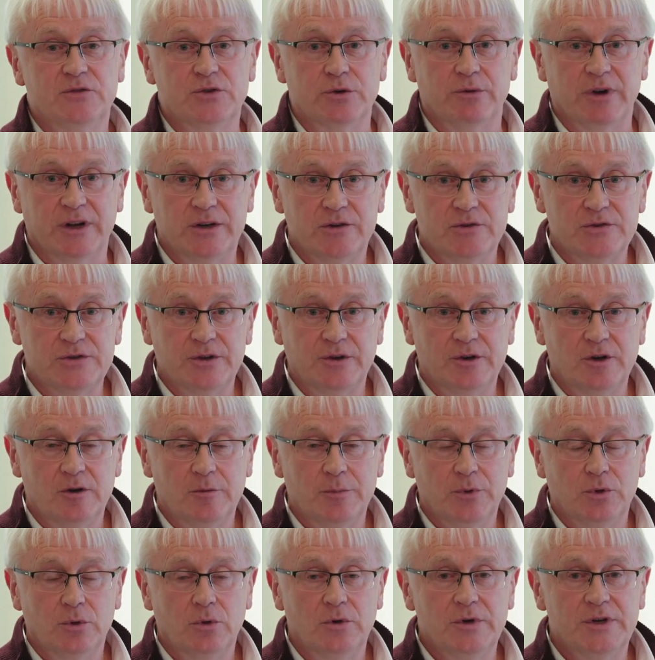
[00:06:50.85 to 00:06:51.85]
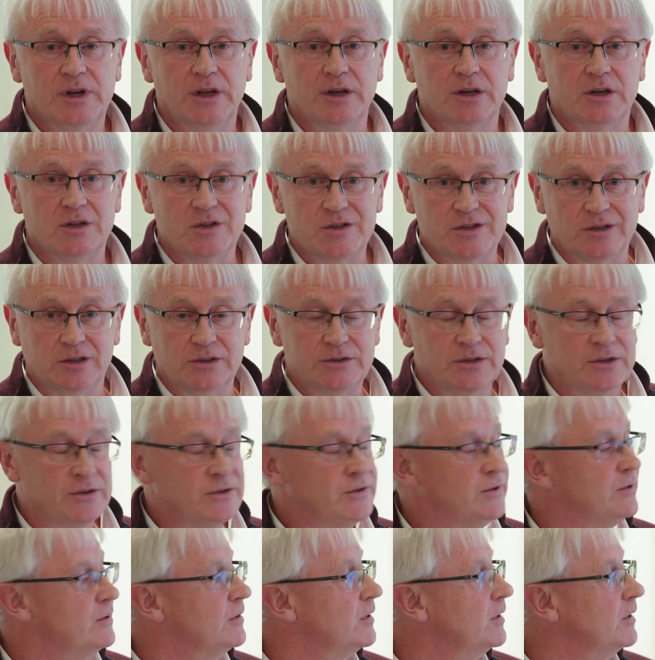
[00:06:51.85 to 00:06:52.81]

directors on our board and a consultant,